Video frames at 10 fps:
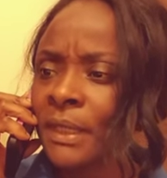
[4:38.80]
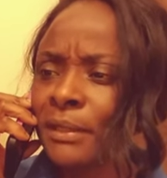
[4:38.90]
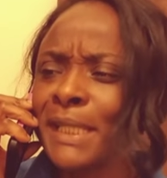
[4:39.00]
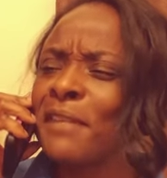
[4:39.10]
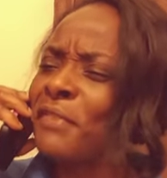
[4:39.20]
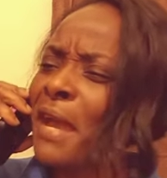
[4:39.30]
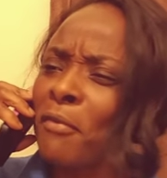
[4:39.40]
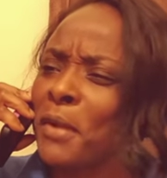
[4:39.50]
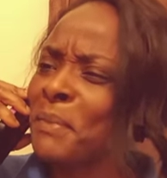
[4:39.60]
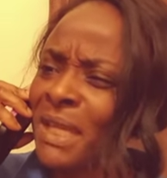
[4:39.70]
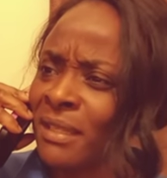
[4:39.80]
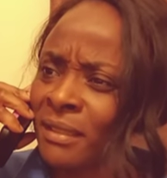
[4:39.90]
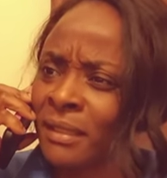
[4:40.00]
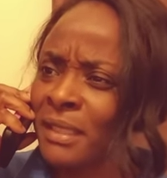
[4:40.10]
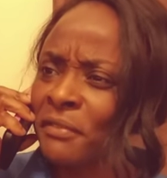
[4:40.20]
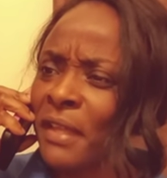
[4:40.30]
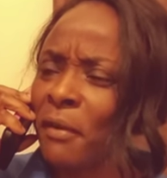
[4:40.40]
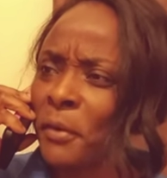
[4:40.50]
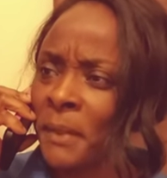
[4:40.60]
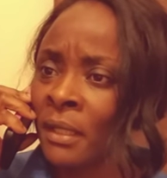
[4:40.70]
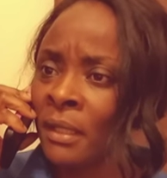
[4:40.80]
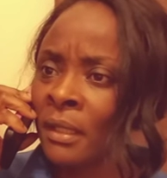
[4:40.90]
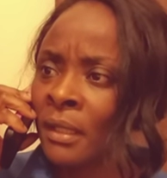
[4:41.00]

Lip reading: Leave that with me. Leave that with me.